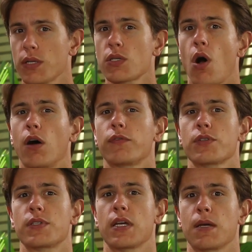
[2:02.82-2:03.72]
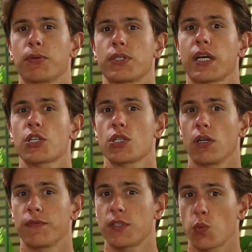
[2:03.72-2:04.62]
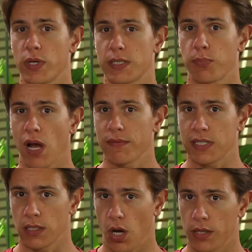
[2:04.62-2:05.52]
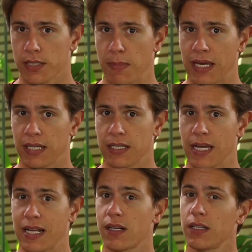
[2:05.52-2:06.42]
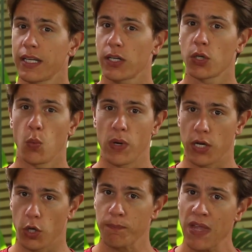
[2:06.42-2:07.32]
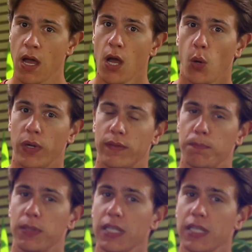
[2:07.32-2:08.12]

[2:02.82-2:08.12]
also offers the protection of Swiss privacy laws, making it a clear winner. With